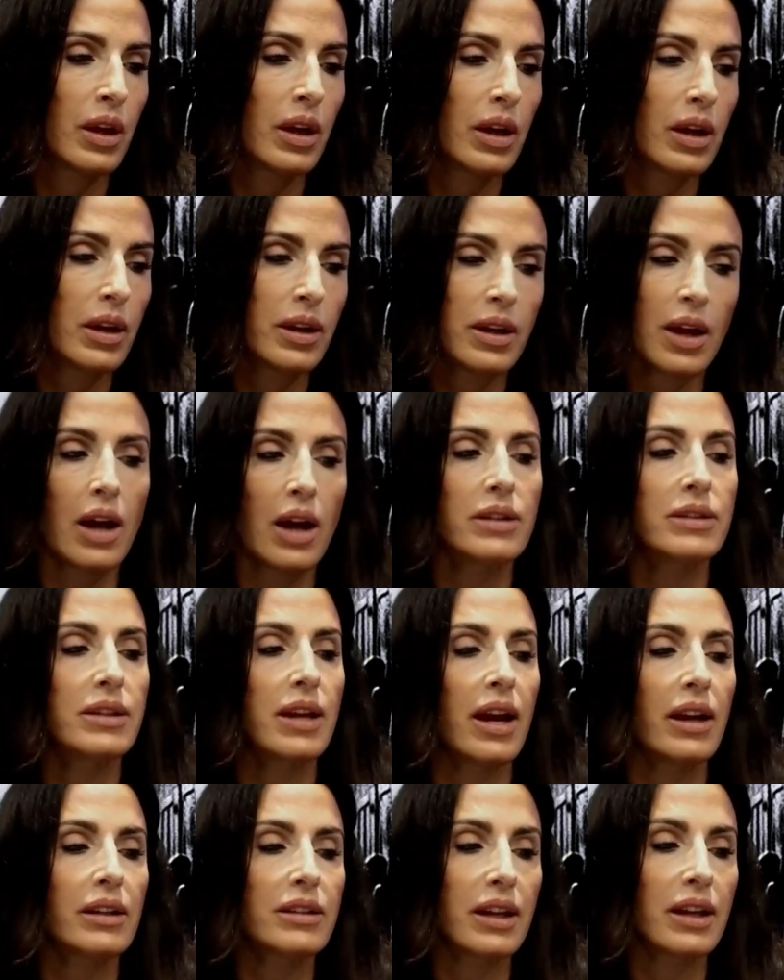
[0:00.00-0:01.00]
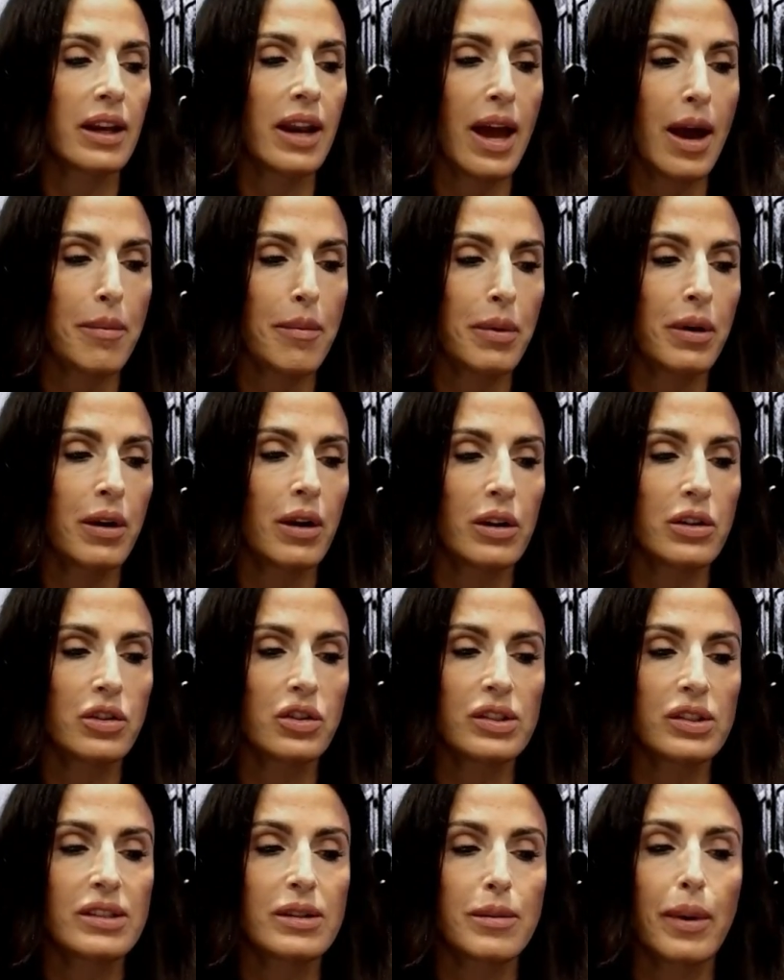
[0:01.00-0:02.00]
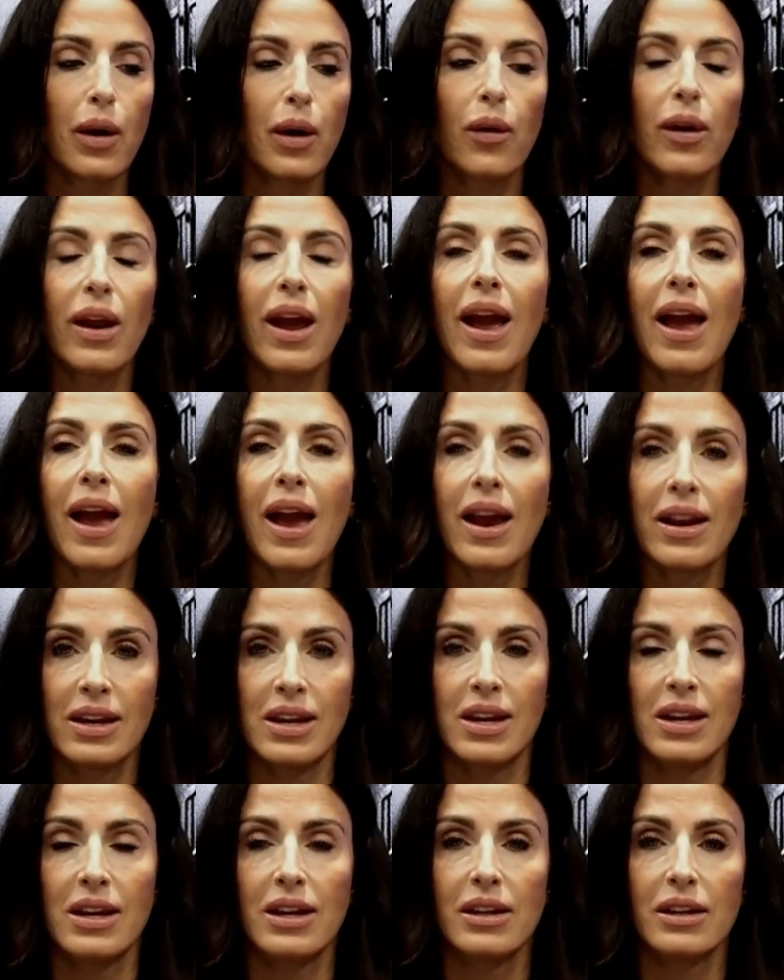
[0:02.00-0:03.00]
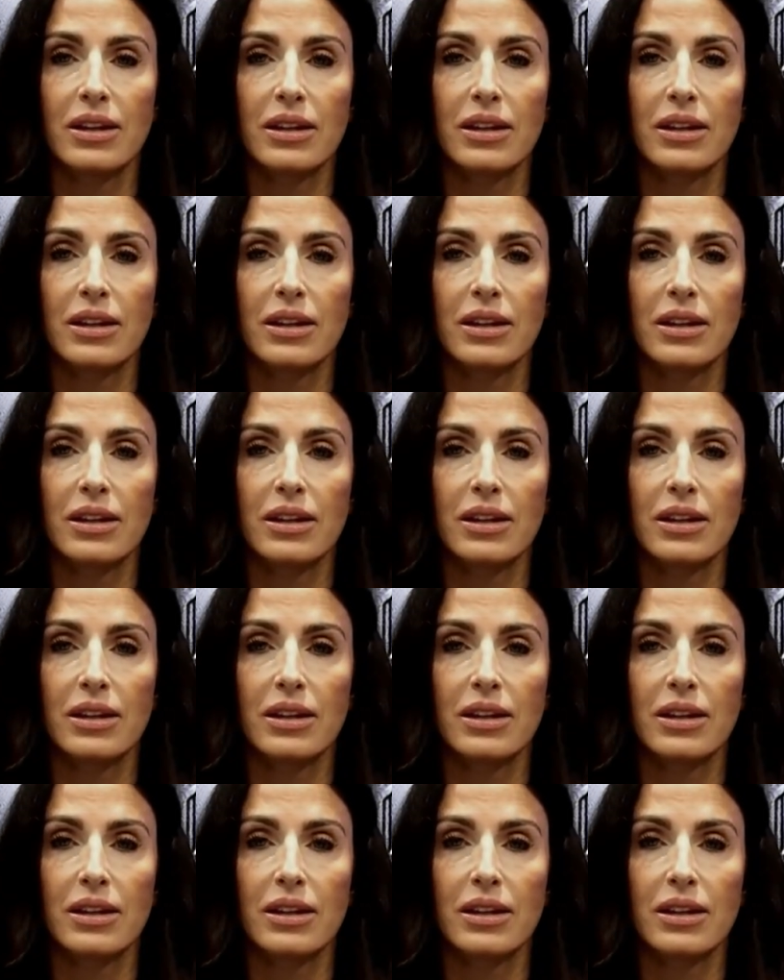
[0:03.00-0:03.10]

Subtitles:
Contact can happen on just about any